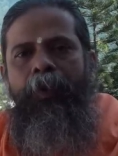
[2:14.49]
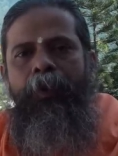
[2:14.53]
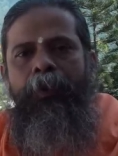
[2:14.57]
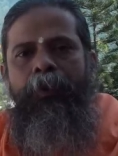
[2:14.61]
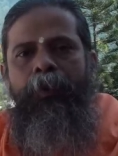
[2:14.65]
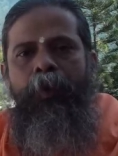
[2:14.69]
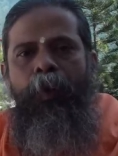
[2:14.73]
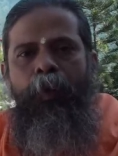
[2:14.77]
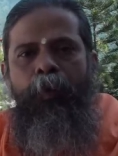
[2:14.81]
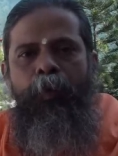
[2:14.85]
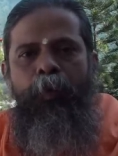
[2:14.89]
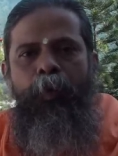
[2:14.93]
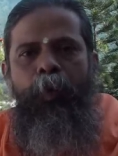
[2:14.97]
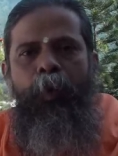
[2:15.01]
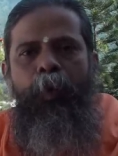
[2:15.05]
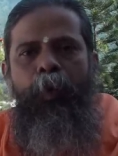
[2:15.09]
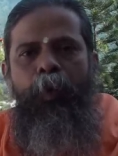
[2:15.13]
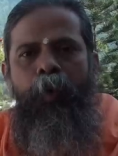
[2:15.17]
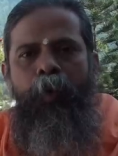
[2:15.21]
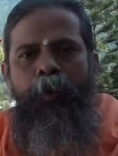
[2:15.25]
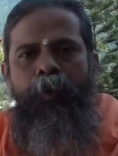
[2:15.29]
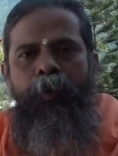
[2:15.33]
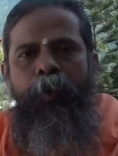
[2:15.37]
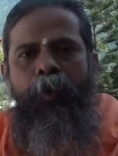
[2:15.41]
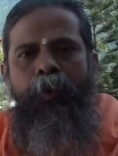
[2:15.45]
sattva,
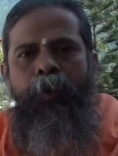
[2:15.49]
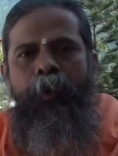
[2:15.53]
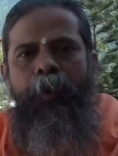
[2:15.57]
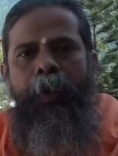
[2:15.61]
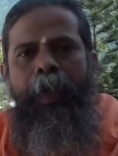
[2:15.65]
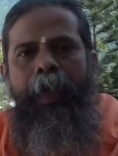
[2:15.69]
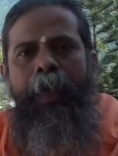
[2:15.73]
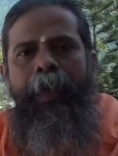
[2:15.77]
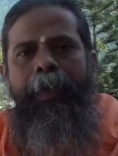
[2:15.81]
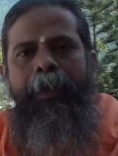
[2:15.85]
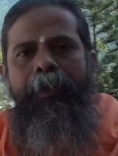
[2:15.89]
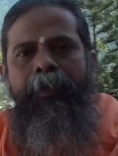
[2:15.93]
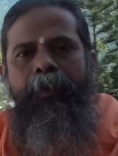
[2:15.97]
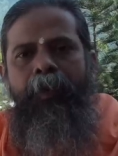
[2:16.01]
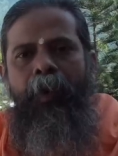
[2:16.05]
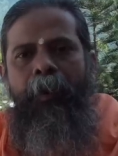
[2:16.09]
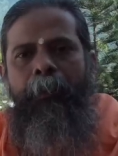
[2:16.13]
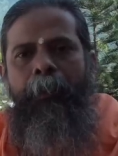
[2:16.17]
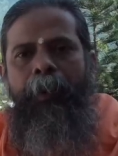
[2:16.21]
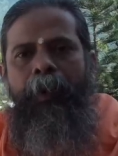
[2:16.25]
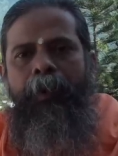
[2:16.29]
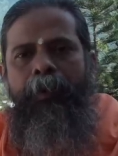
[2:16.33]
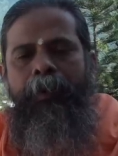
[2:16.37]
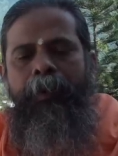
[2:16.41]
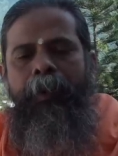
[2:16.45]
rajas and
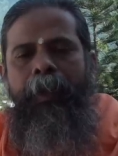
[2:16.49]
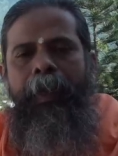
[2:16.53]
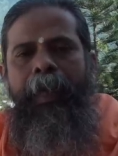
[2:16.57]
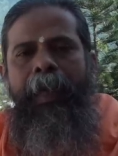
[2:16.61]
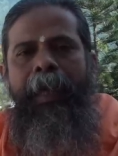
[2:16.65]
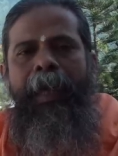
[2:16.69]
tamas,